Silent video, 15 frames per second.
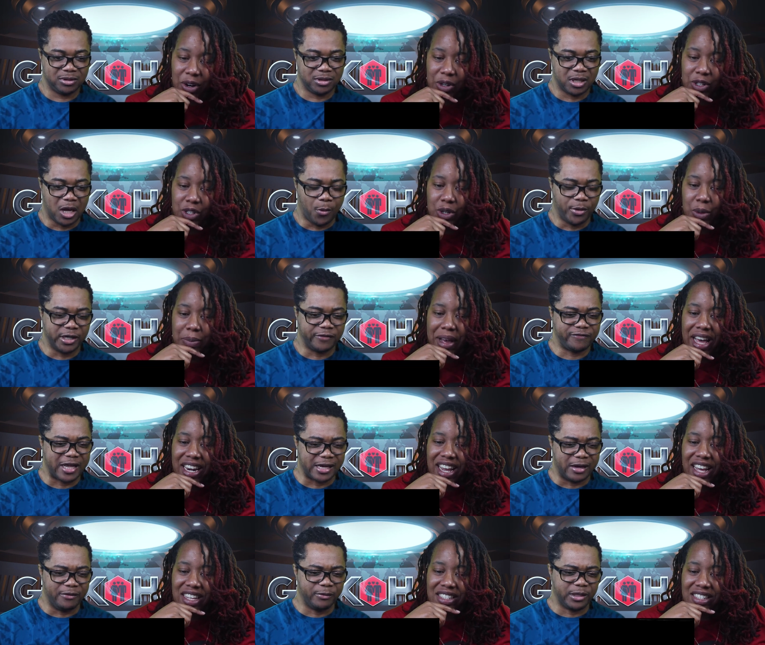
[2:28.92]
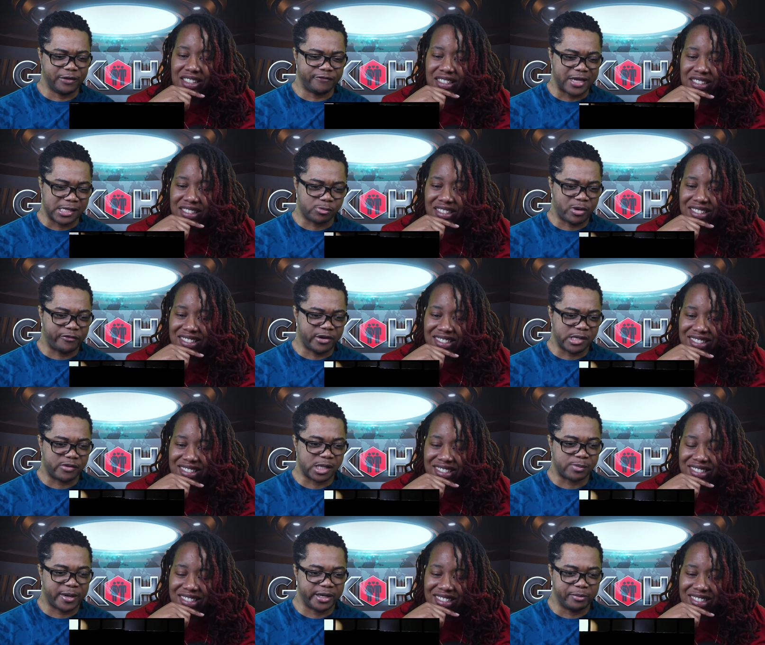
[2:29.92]
Speaker 1: Oh, you're so I wonder badass. If that, if that's
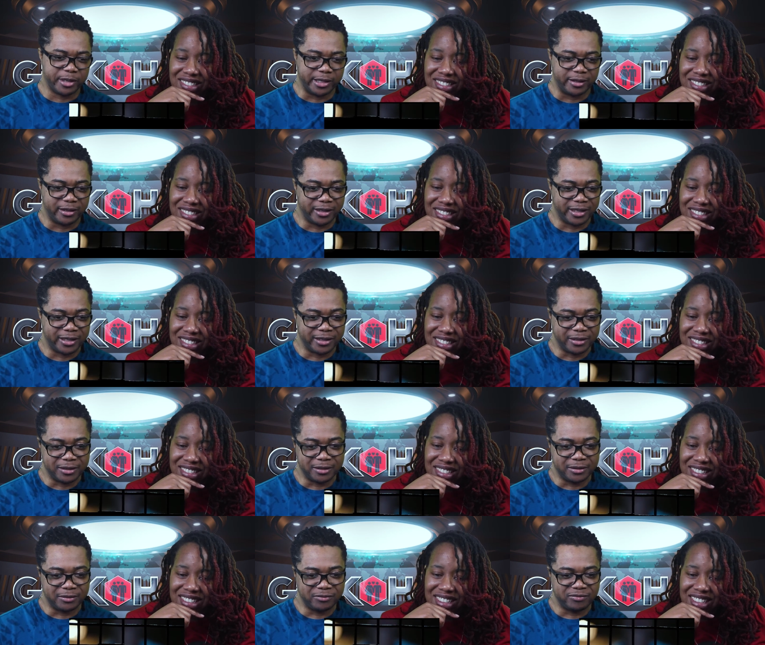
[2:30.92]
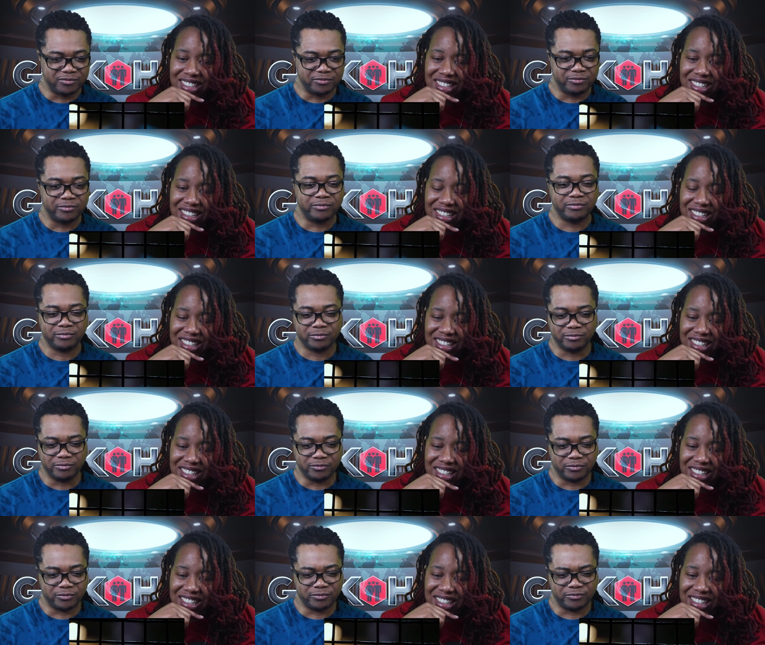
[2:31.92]
reference Spider-Man. It's
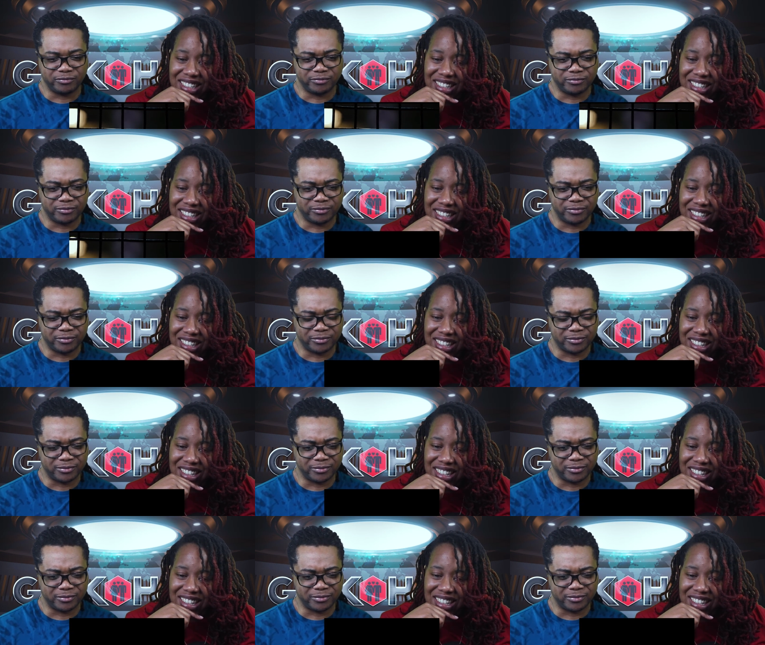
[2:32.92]
been a long time.